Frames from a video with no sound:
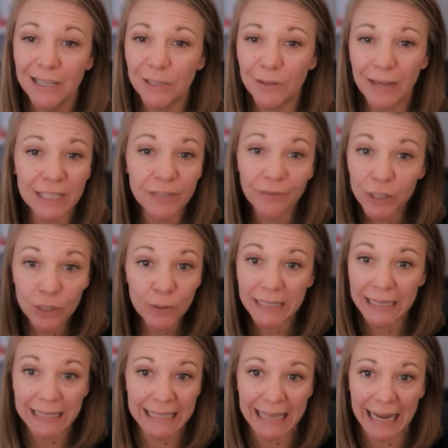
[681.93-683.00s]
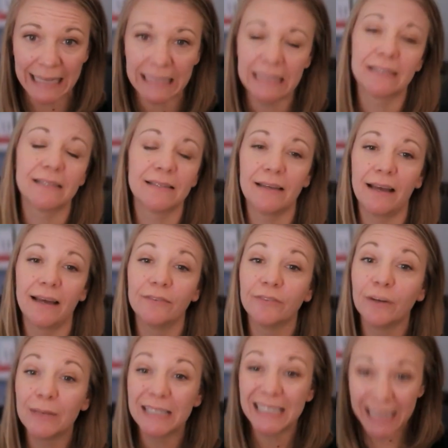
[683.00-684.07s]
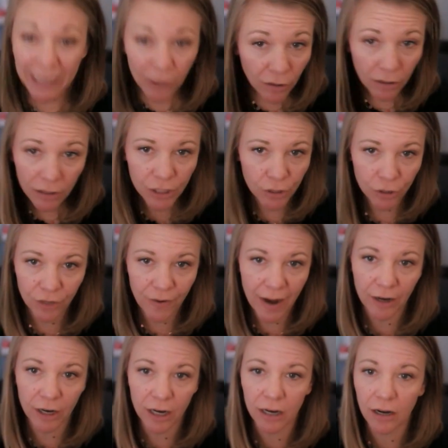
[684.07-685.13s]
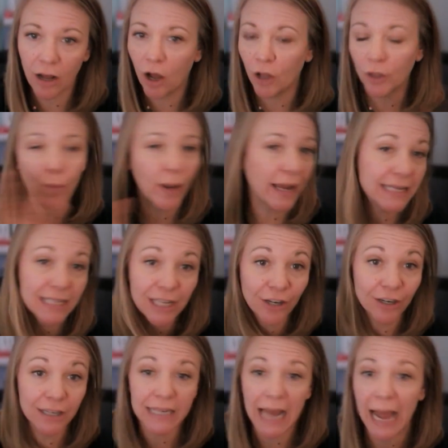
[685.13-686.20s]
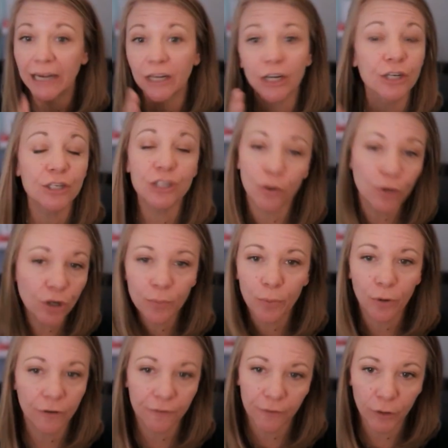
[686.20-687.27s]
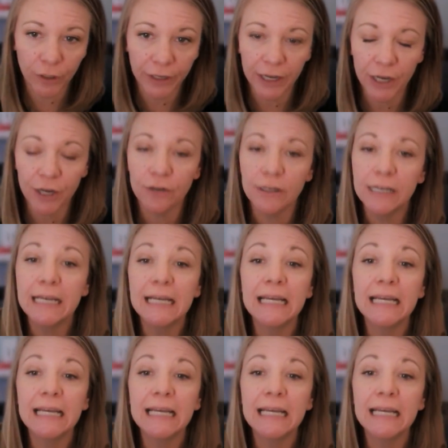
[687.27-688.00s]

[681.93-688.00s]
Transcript: So that's Virtuous Insights, from a single donor record all the way to your entire donor portfolio.